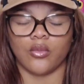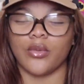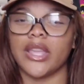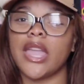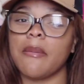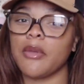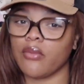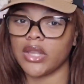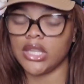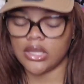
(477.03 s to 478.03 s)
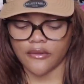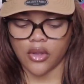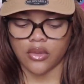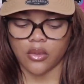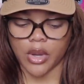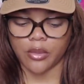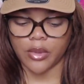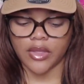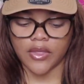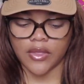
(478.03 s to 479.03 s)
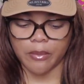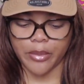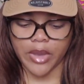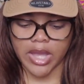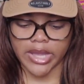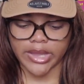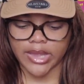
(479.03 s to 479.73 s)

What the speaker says: it can be really difficult to work with, but